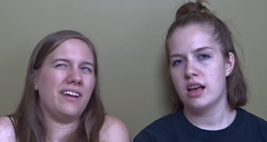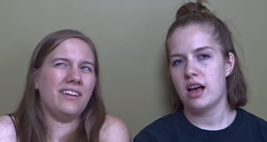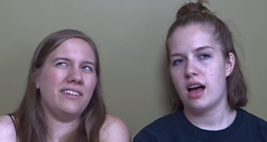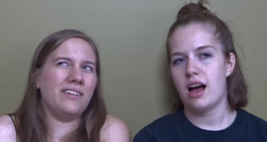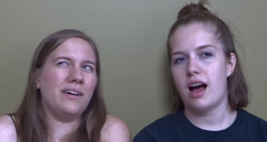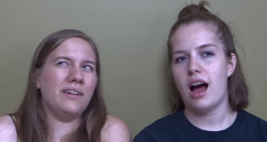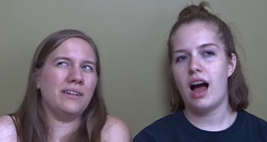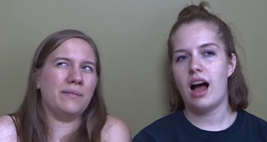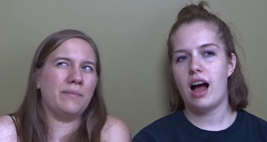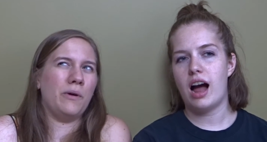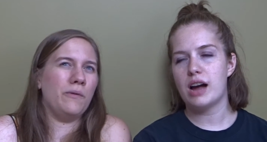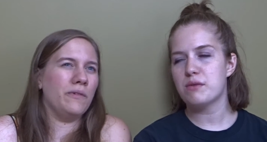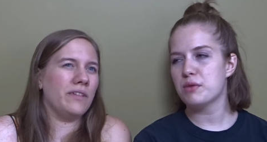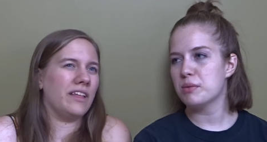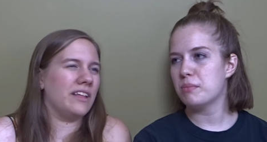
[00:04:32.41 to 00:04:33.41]
Speaker 1: kind of done.
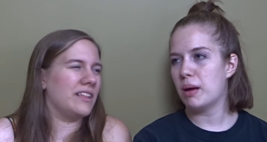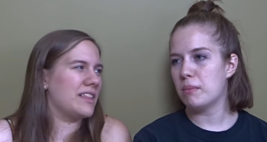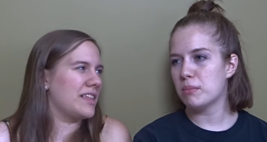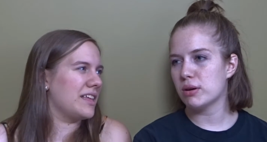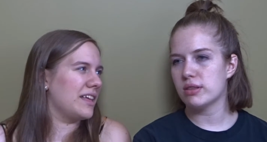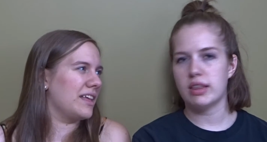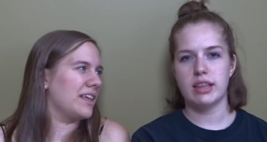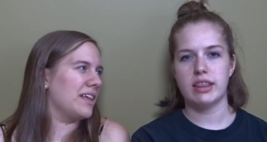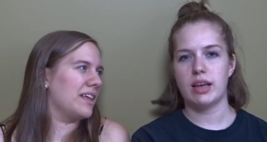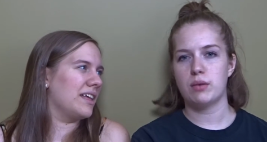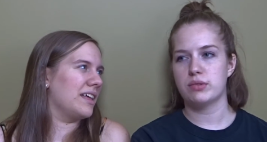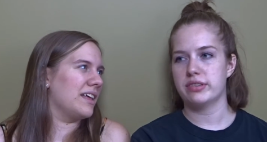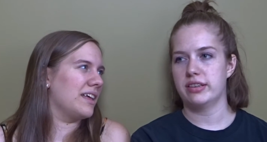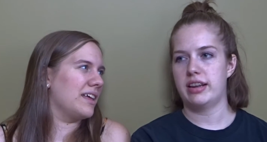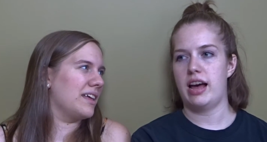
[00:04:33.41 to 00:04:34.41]
Speaker 2: I remembered
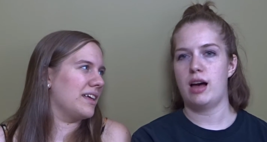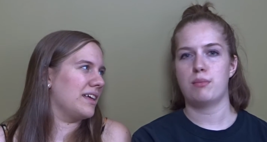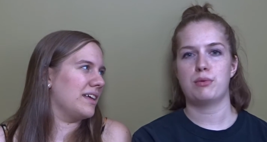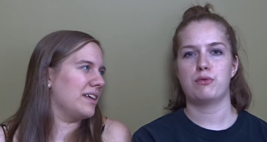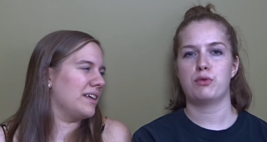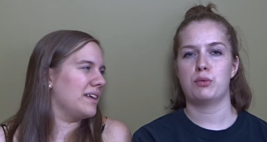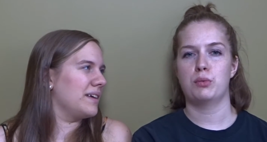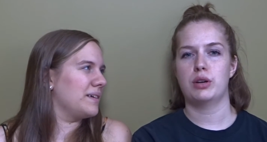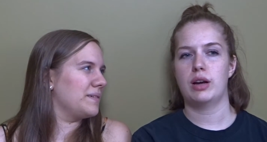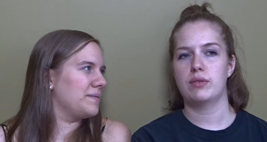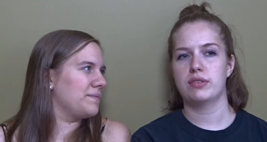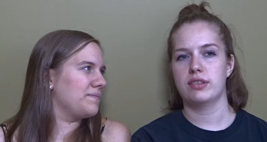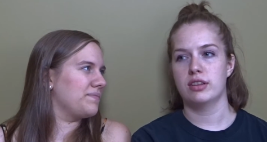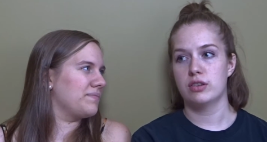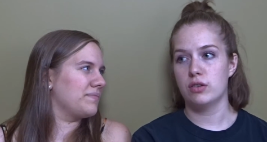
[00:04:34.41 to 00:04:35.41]
that was going to happen from when I
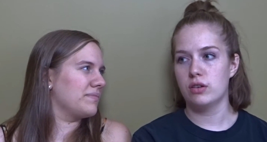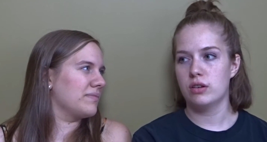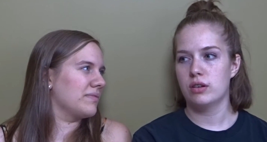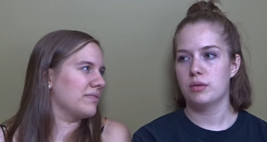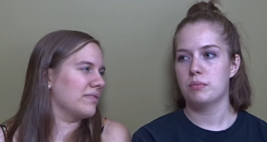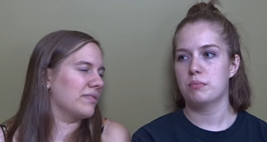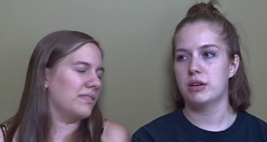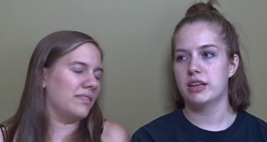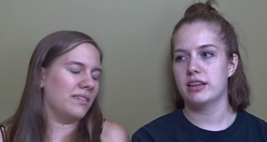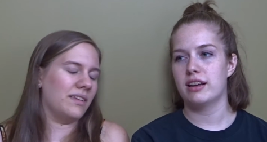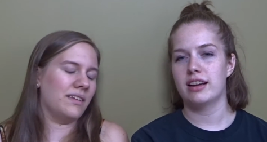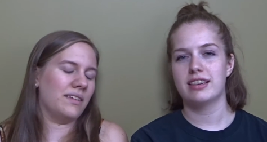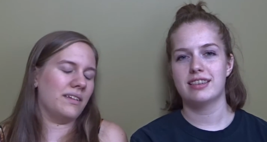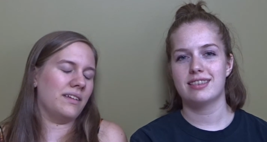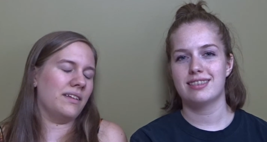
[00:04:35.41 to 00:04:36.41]
was little, but
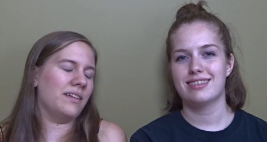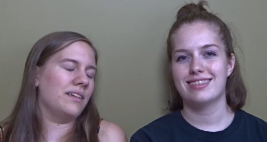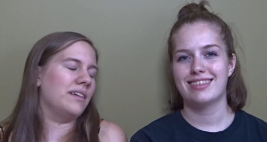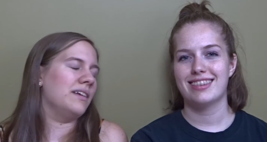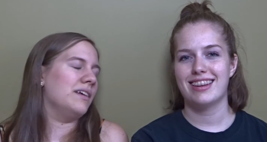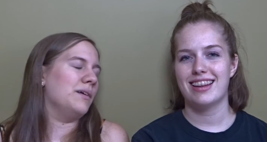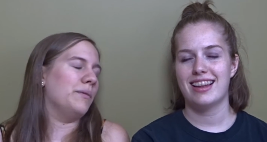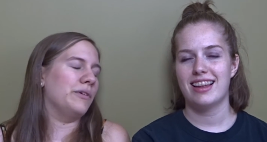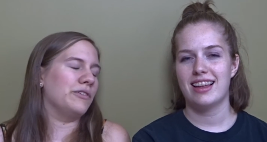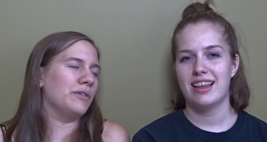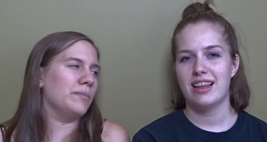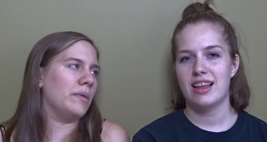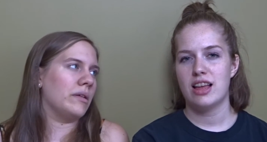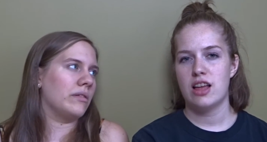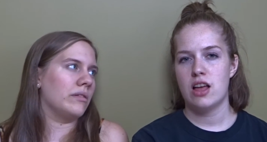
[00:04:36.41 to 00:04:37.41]
I didn't.
Speaker 1: What's
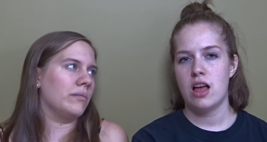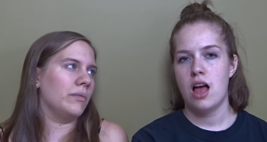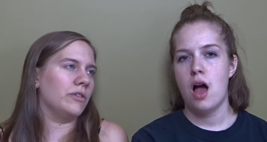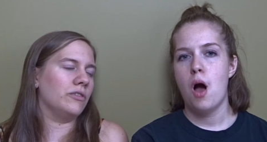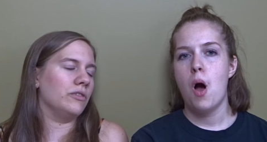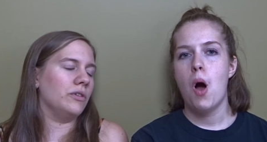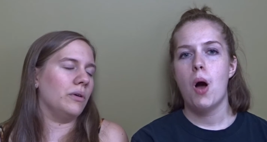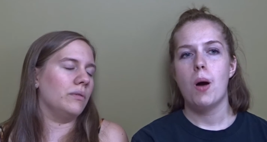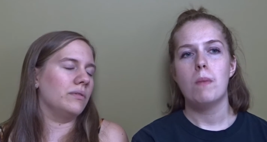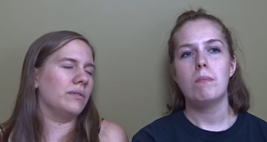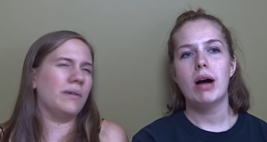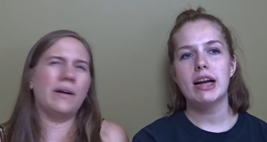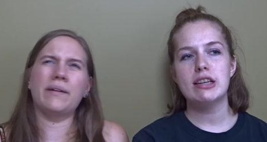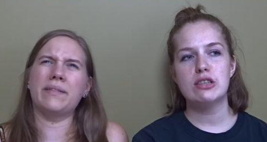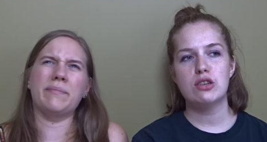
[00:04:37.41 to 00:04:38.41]
your don't?
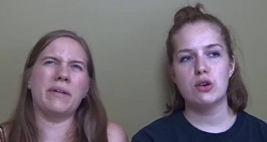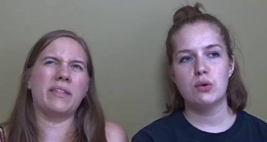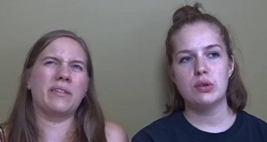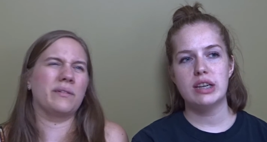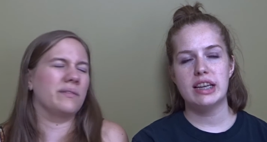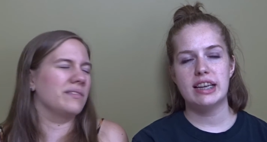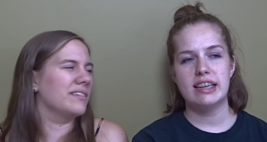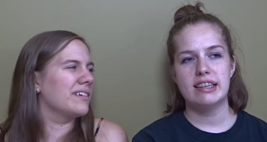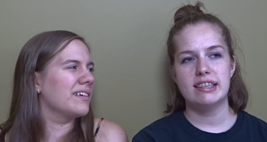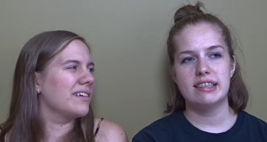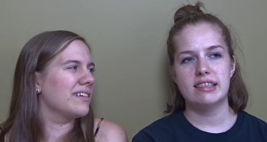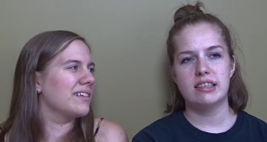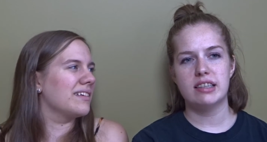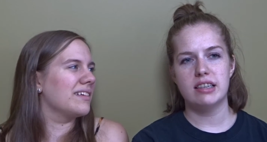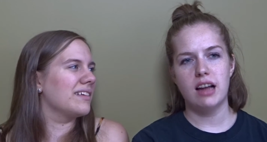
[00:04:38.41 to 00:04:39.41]
Speaker 2: My don't
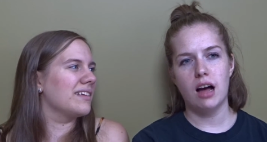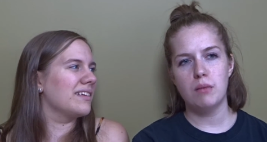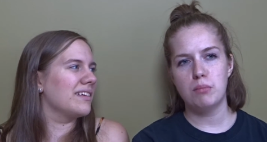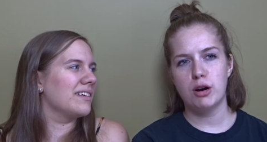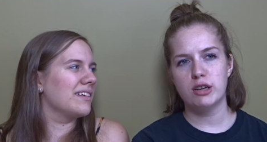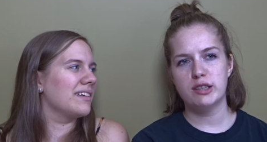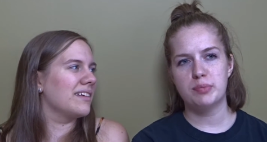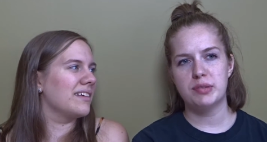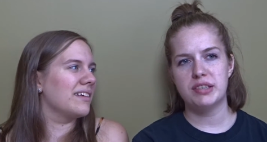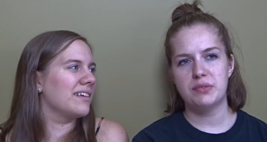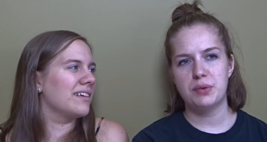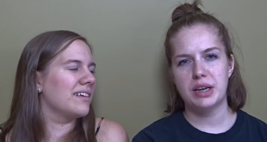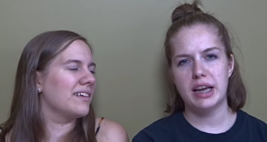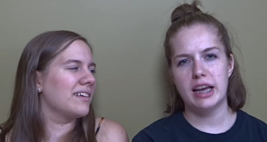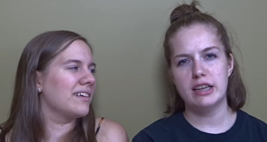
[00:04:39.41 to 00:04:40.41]
is not park
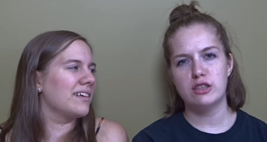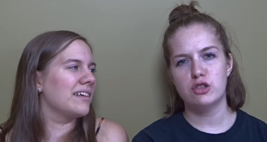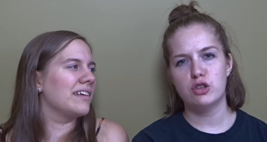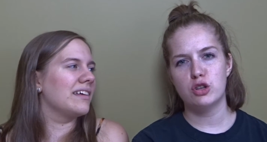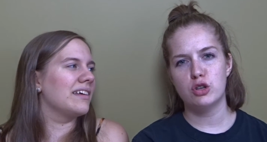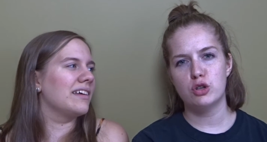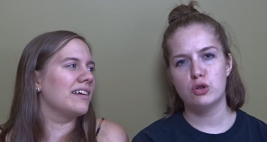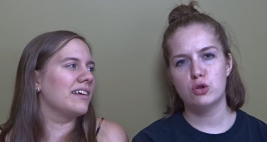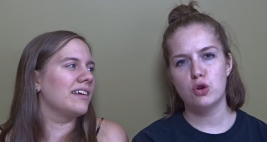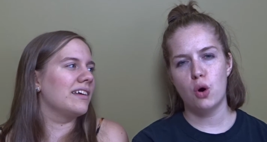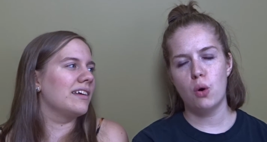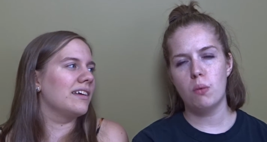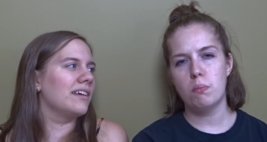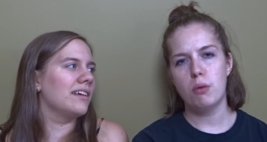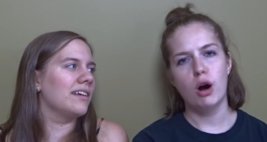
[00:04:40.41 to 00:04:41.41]
specific, it's
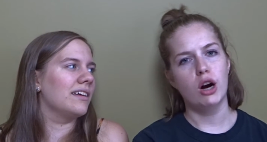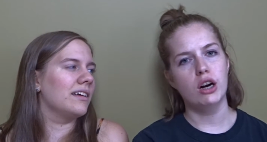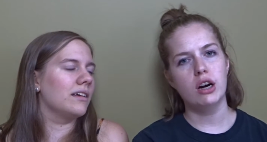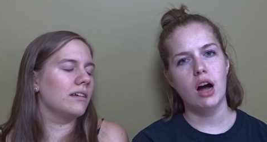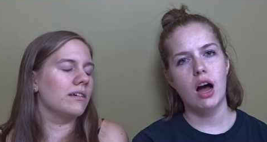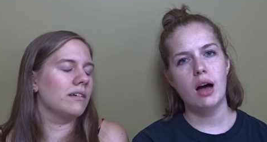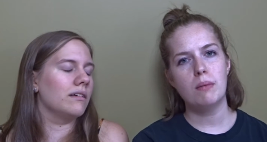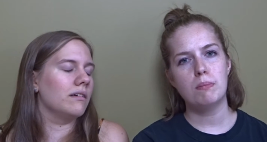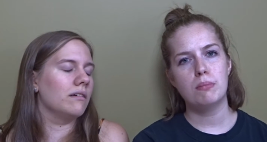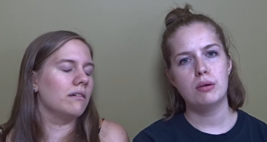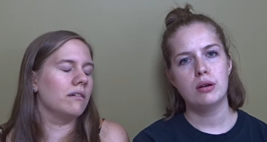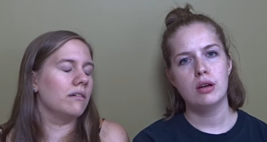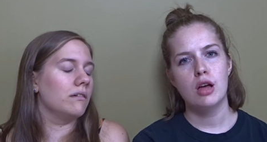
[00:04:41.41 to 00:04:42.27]
don't park hop.